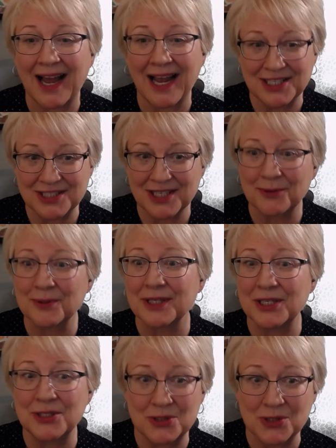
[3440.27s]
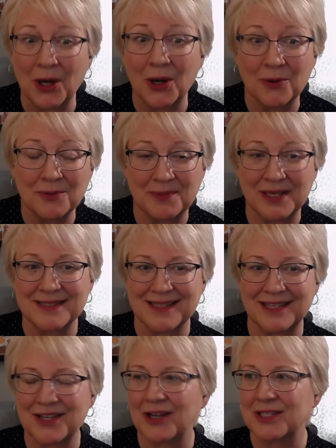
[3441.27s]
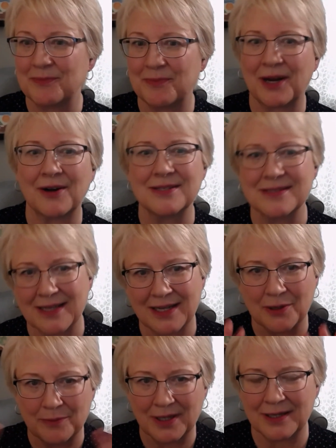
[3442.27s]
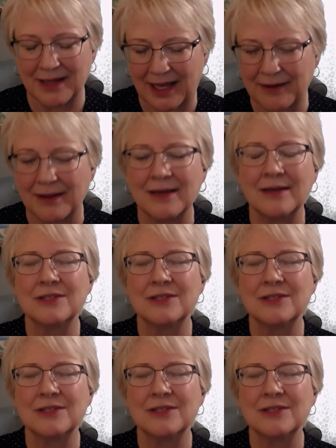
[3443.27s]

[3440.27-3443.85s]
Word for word: I generally don't because I talk to parents and I don't want to like